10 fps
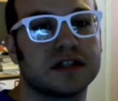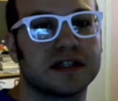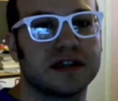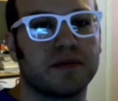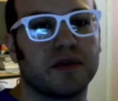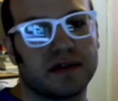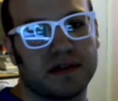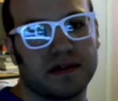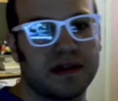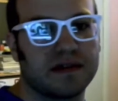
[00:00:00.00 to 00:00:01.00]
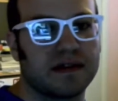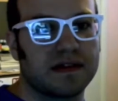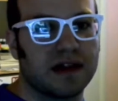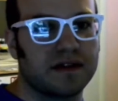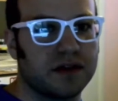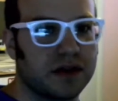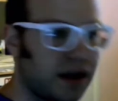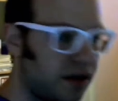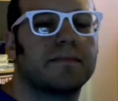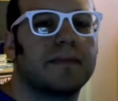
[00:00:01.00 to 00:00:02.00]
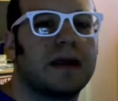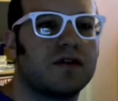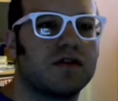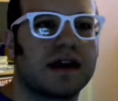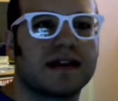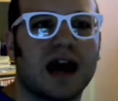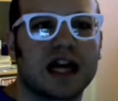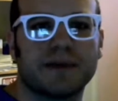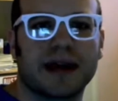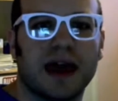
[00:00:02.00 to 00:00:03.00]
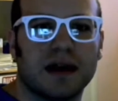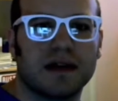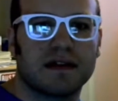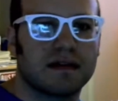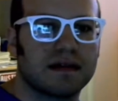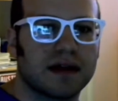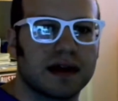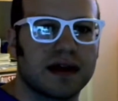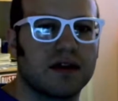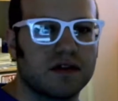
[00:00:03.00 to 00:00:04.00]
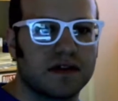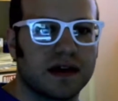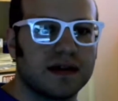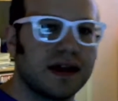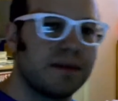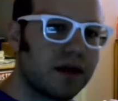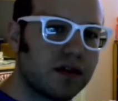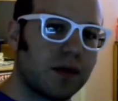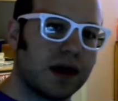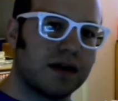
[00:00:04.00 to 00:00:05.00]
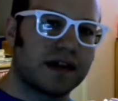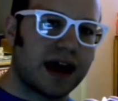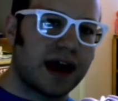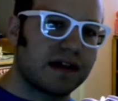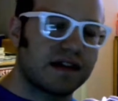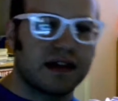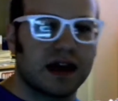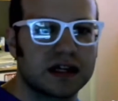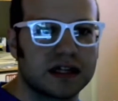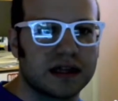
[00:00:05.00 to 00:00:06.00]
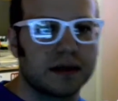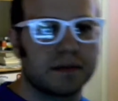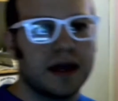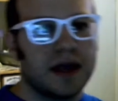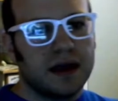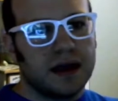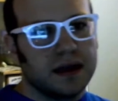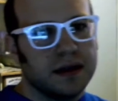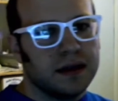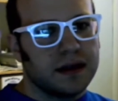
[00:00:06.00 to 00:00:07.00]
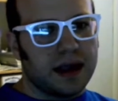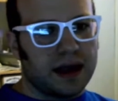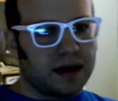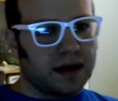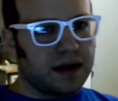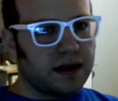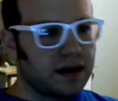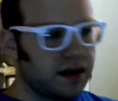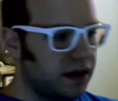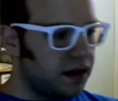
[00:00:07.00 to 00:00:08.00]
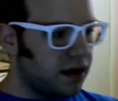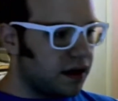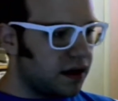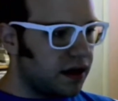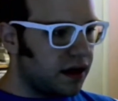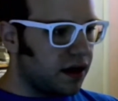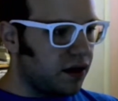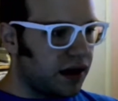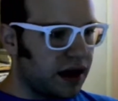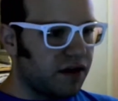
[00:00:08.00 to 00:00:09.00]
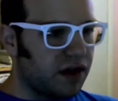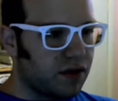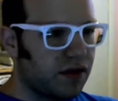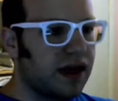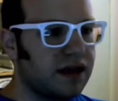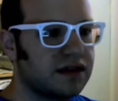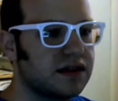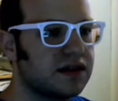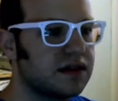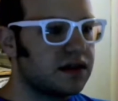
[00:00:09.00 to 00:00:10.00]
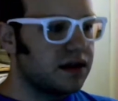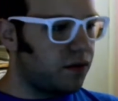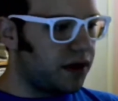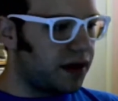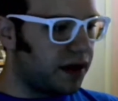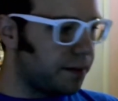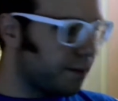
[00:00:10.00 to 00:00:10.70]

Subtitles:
as important as the stats for your character. There's like dodge mechanics, like characters can leap out of the way of attacks and dodge them, and get critical hits and whatnot.